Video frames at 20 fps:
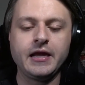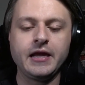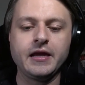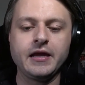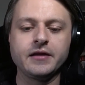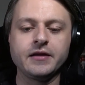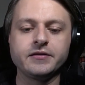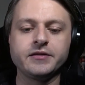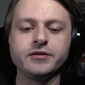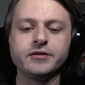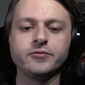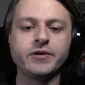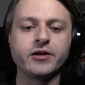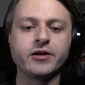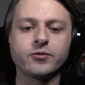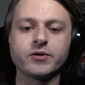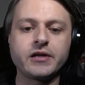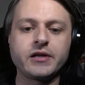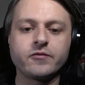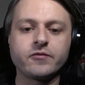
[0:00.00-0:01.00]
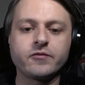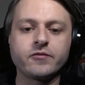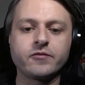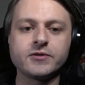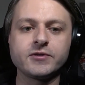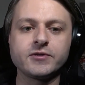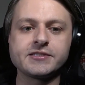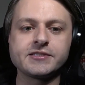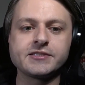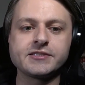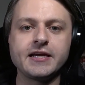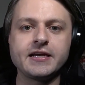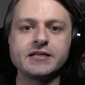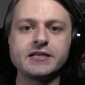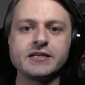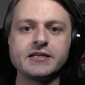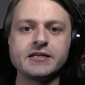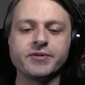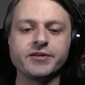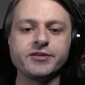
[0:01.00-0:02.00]
And you hear what everyone
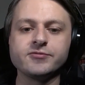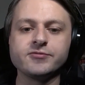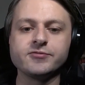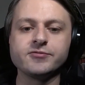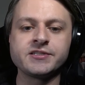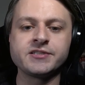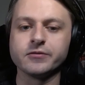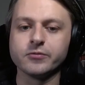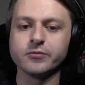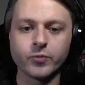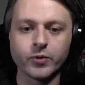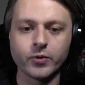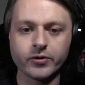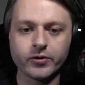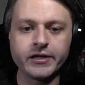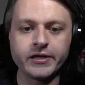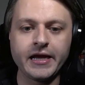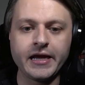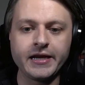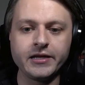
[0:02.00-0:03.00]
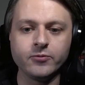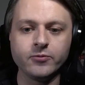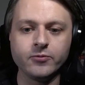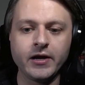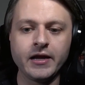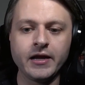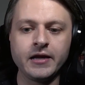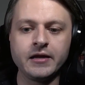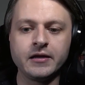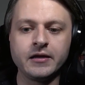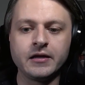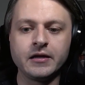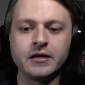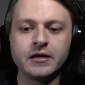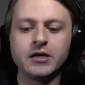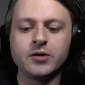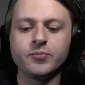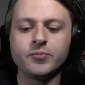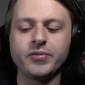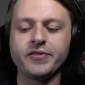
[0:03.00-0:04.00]
says, but you still worry anyway.
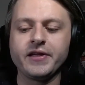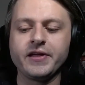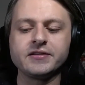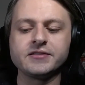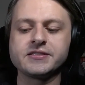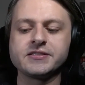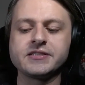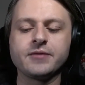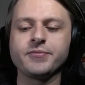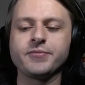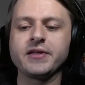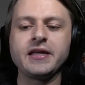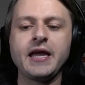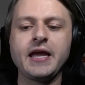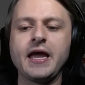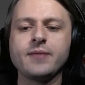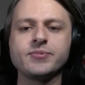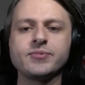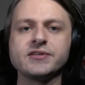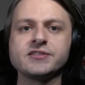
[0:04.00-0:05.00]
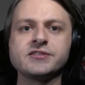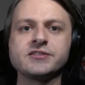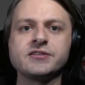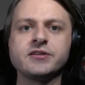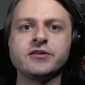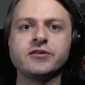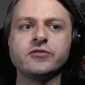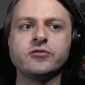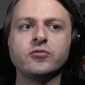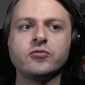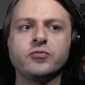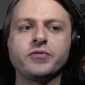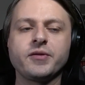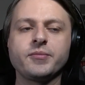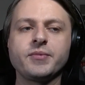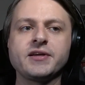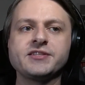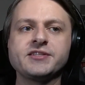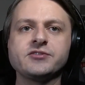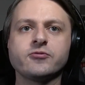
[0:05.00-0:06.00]
But then something happens to you
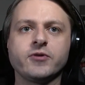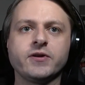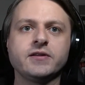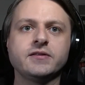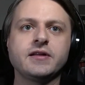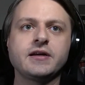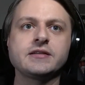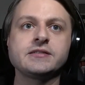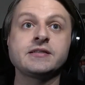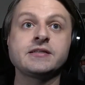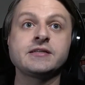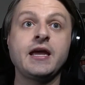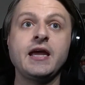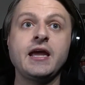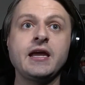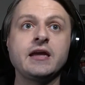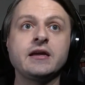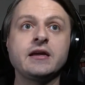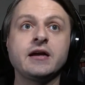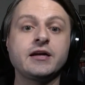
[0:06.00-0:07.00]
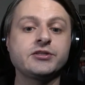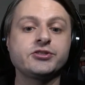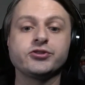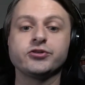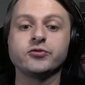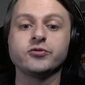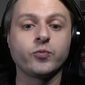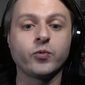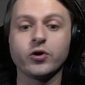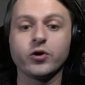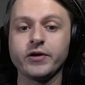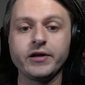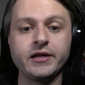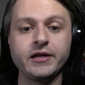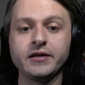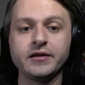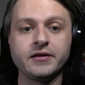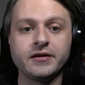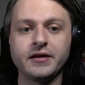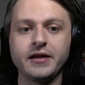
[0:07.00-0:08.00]
that makes you realize, hey, I shouldn't
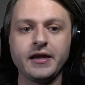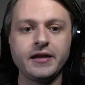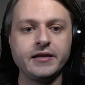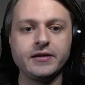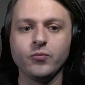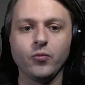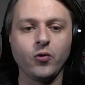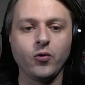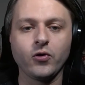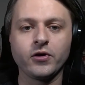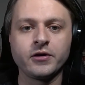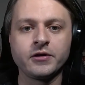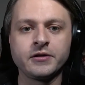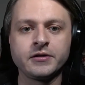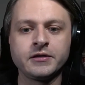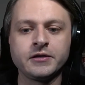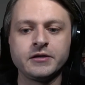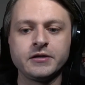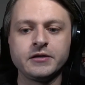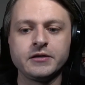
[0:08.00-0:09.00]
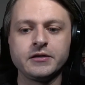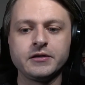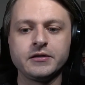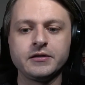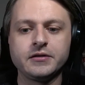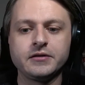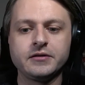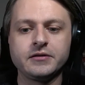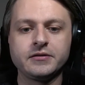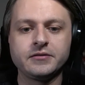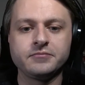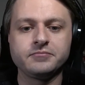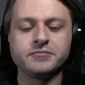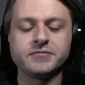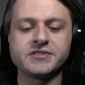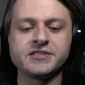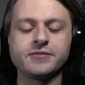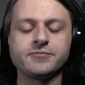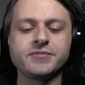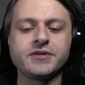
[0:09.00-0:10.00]
worry anymore.
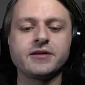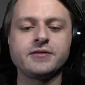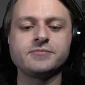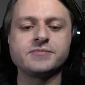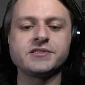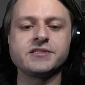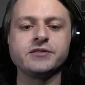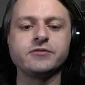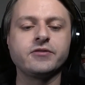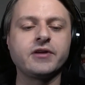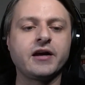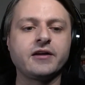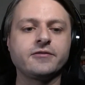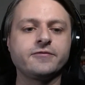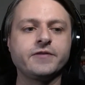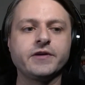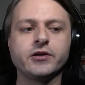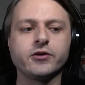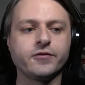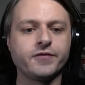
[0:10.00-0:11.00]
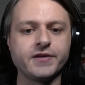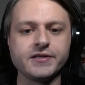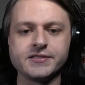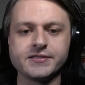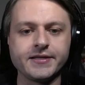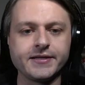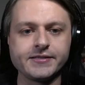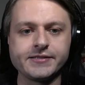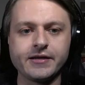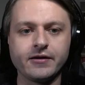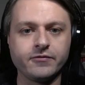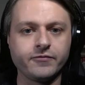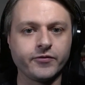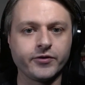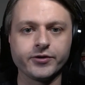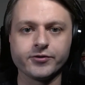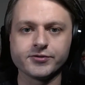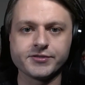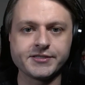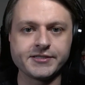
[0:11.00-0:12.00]
Sometimes you got to figure these things out
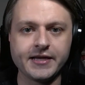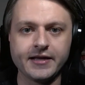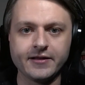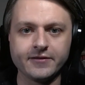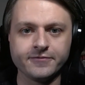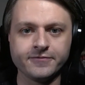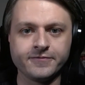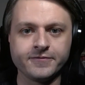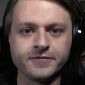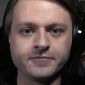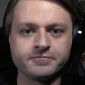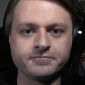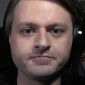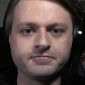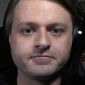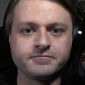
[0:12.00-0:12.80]
for yourself.